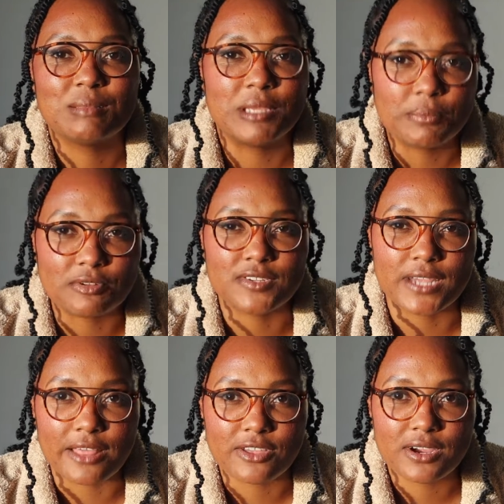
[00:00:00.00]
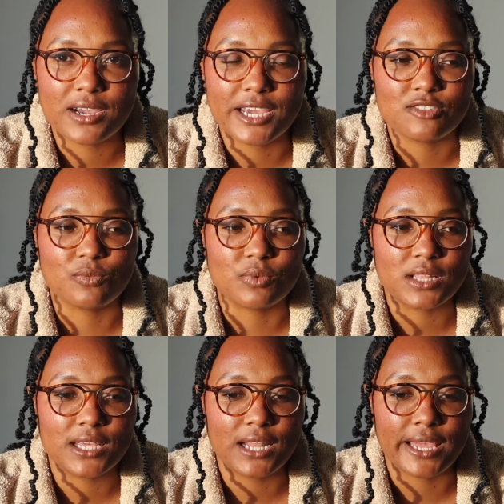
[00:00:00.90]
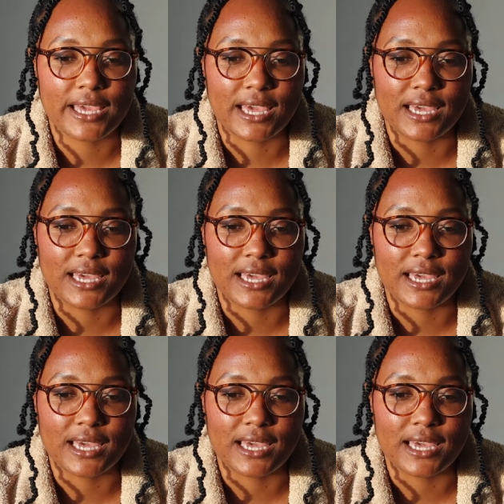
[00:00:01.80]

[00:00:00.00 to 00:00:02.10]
people together. It's really like